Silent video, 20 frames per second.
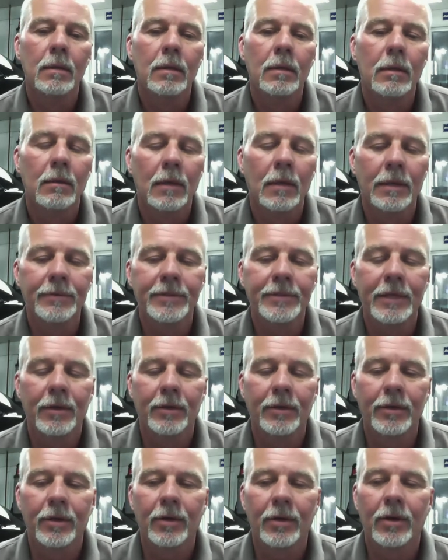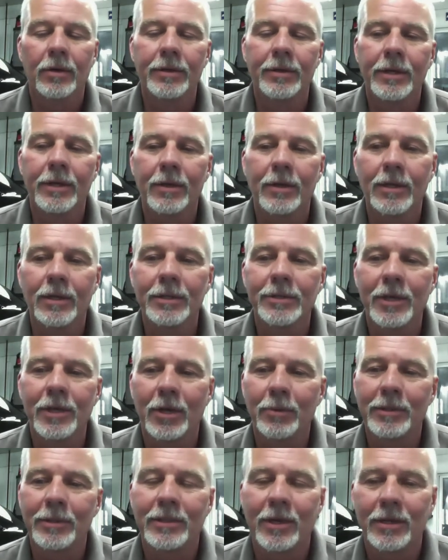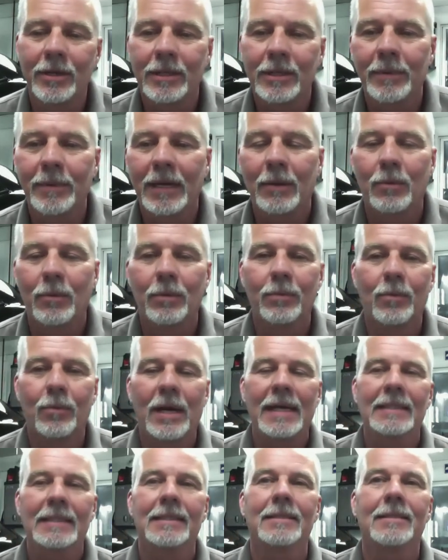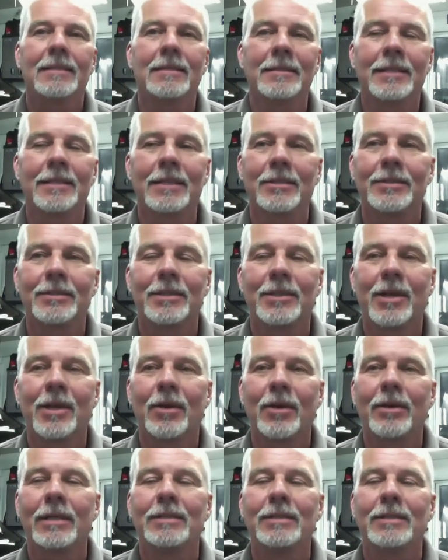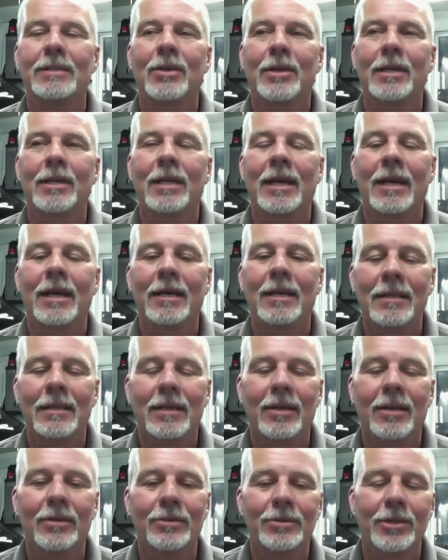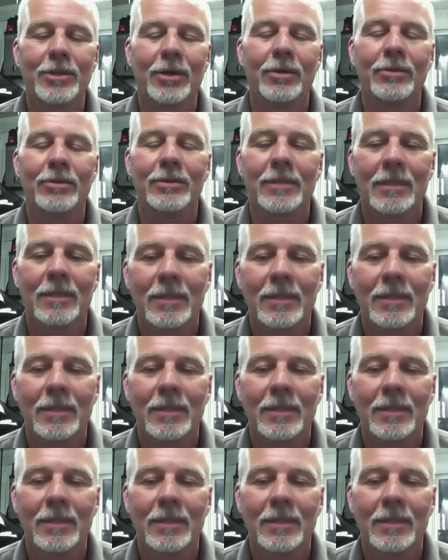Let's see, on the early show we talked about waxes and sealants and coatings, and on the other shows